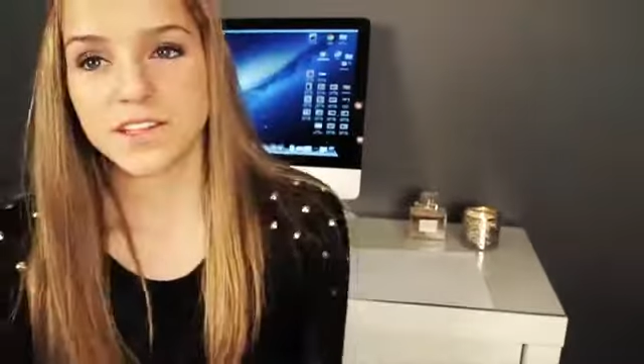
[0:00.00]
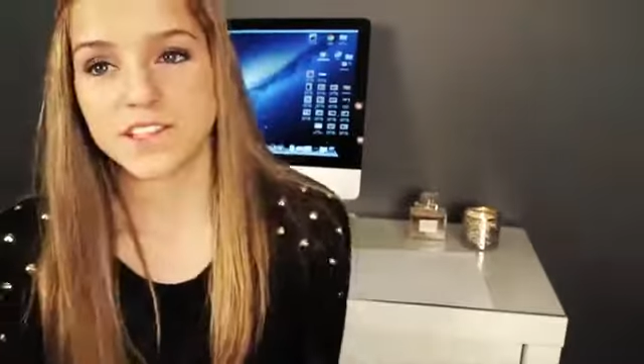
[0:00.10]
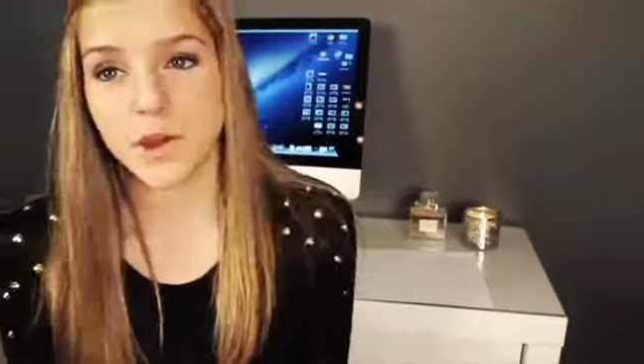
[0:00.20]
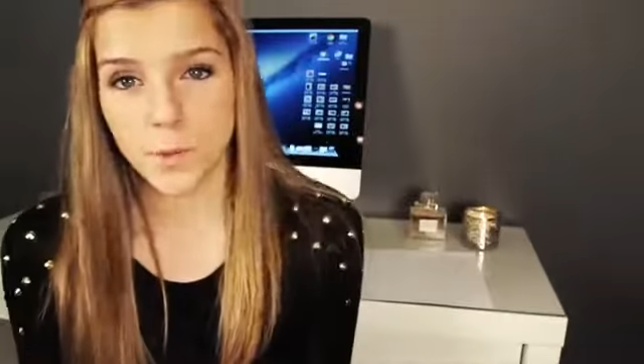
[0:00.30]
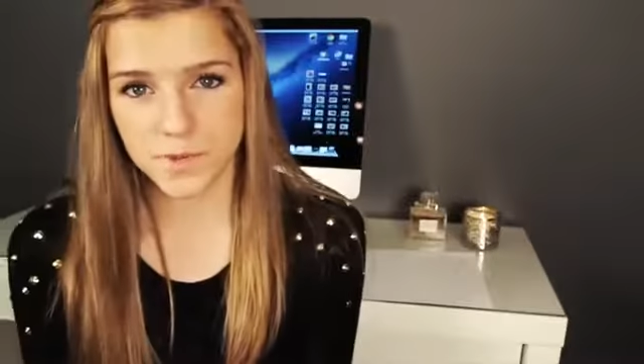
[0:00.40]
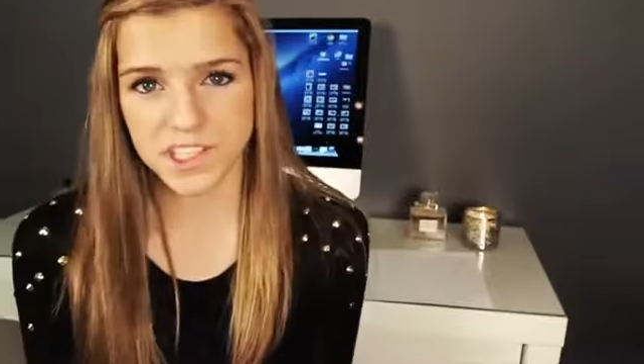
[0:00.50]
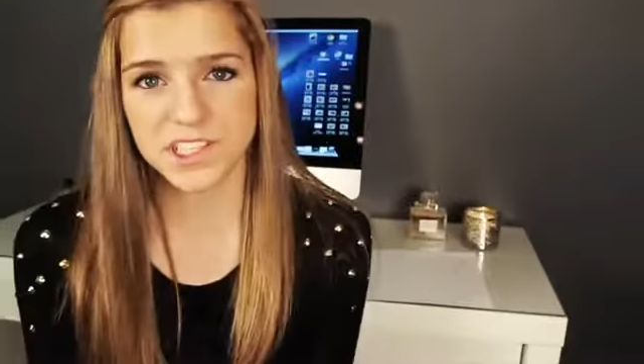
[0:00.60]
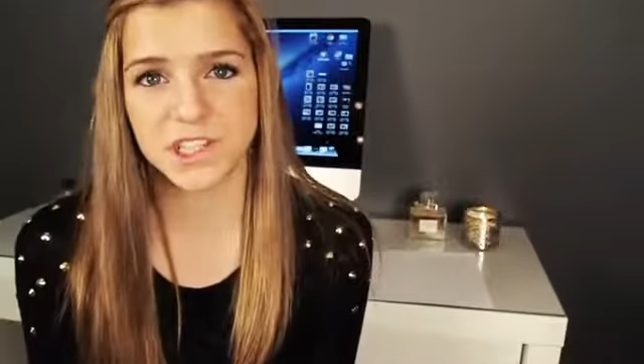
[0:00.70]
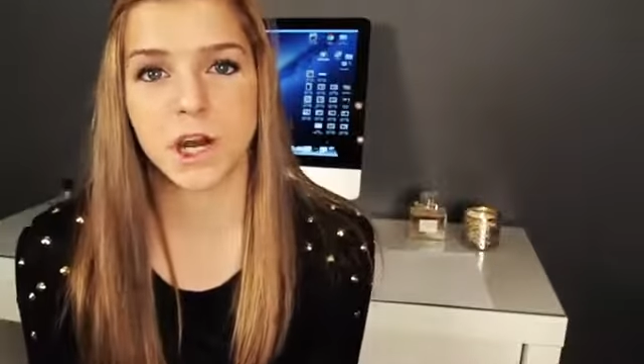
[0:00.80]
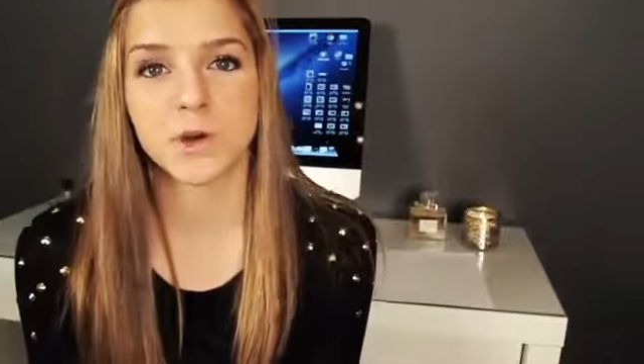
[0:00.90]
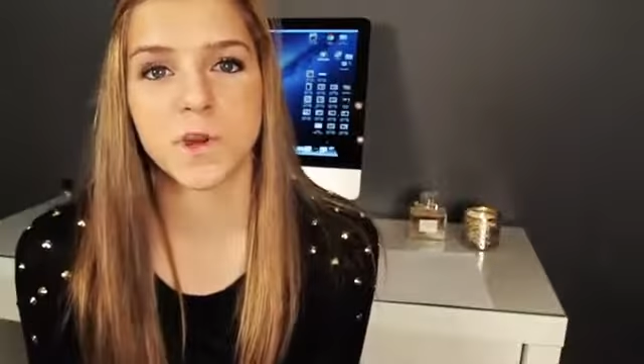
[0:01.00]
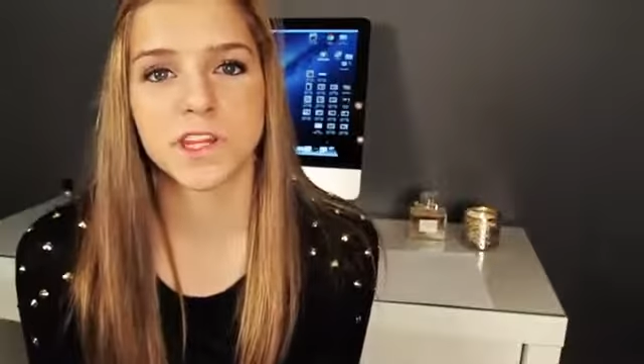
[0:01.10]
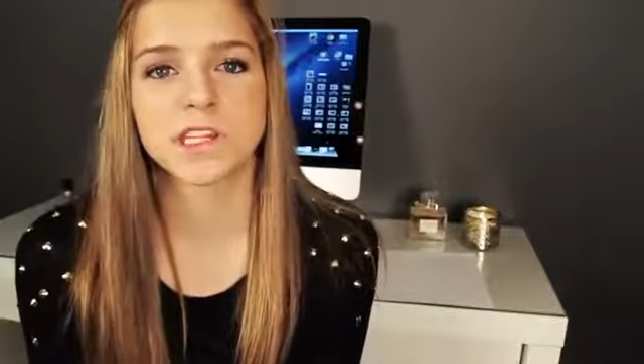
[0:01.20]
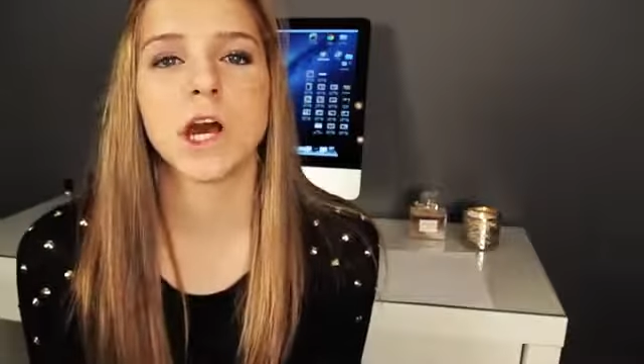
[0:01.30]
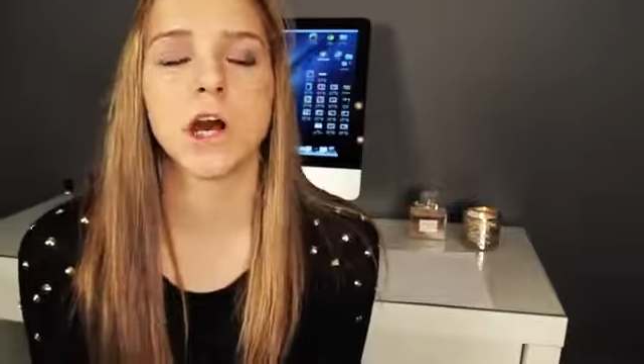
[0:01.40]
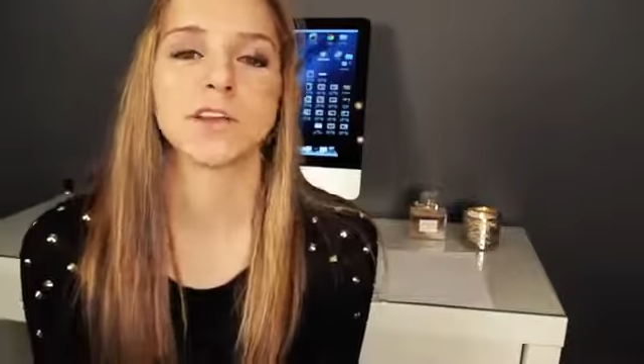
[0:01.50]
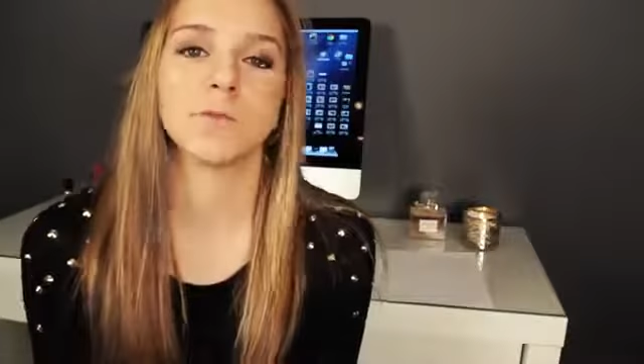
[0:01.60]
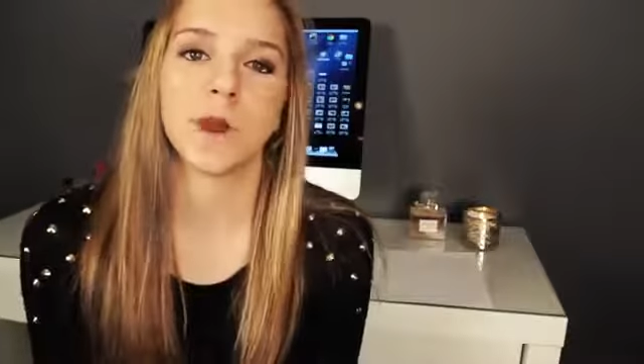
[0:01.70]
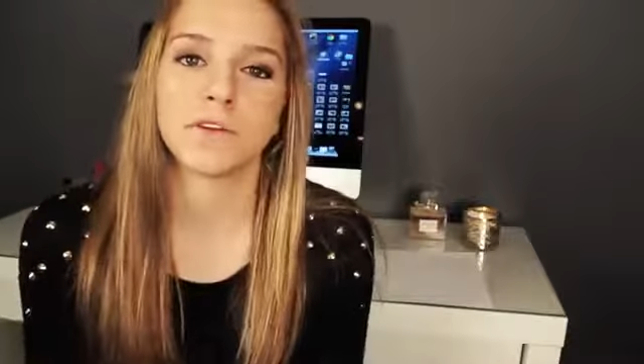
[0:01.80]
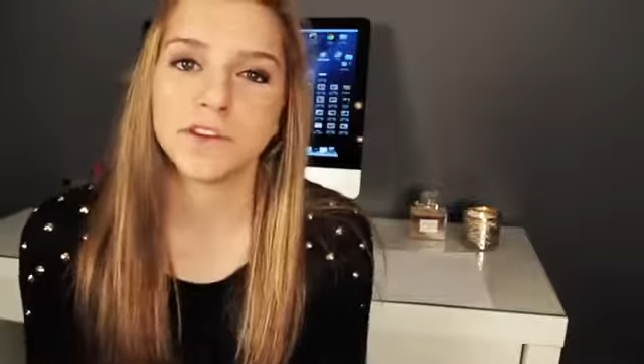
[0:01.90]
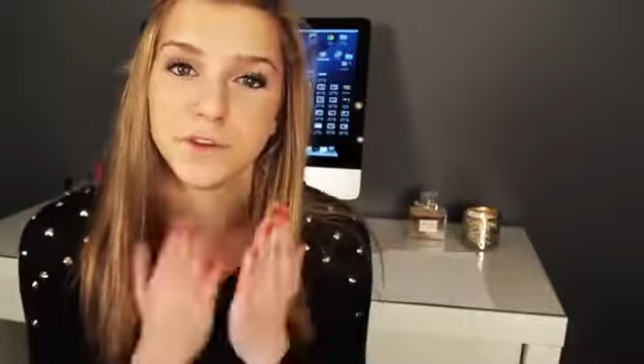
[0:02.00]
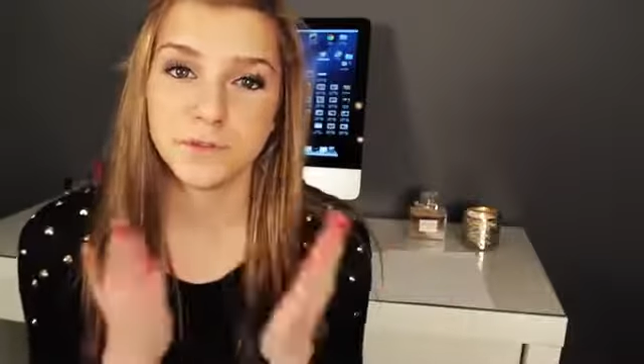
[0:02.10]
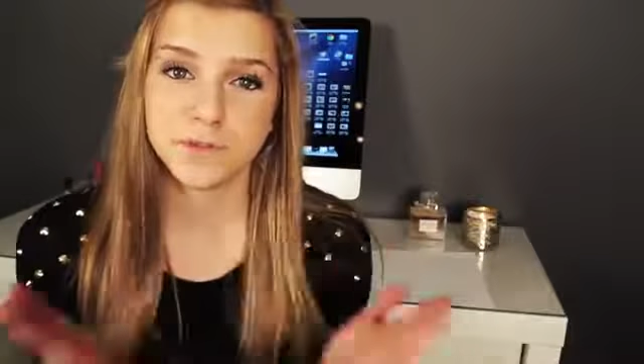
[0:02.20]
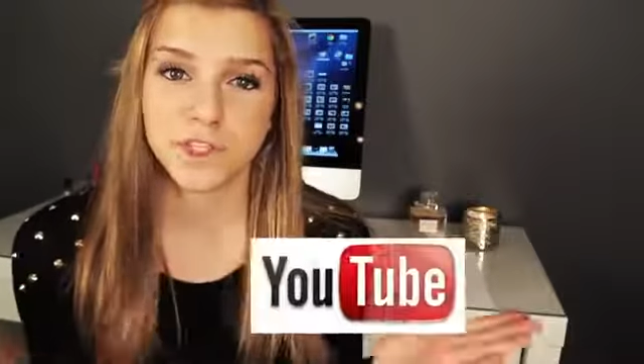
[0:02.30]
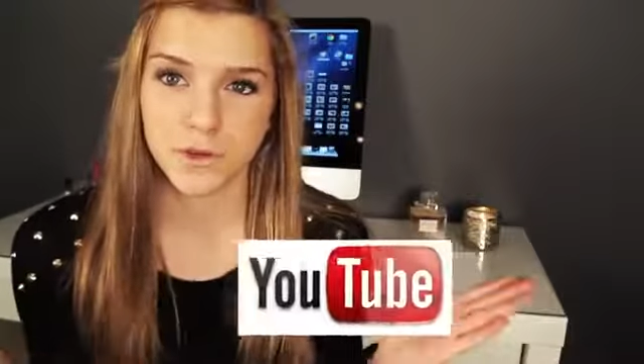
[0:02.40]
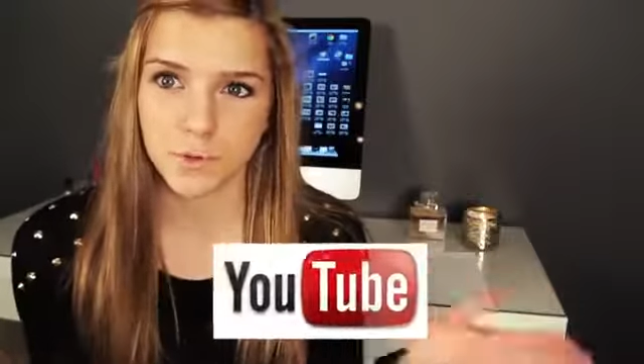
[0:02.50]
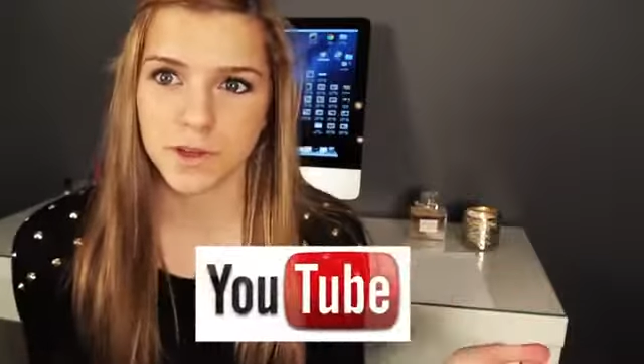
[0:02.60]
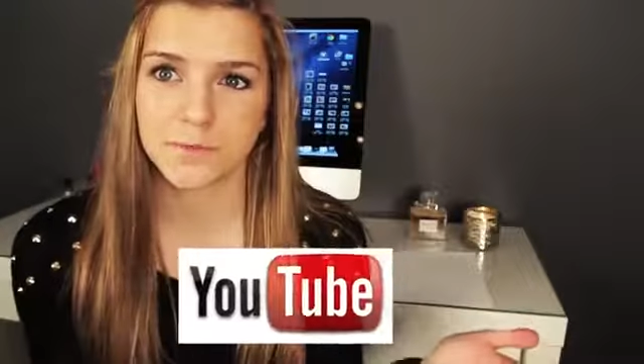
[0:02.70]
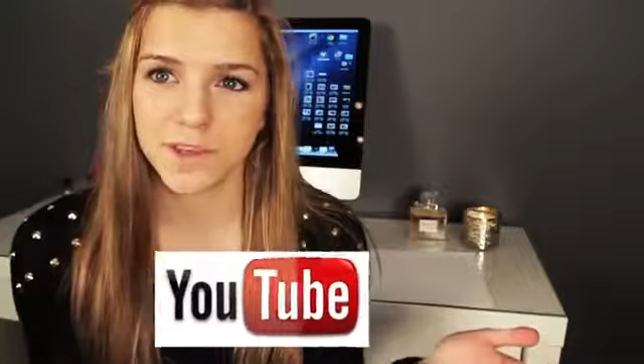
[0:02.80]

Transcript: So I'm going to start with talking about YouTube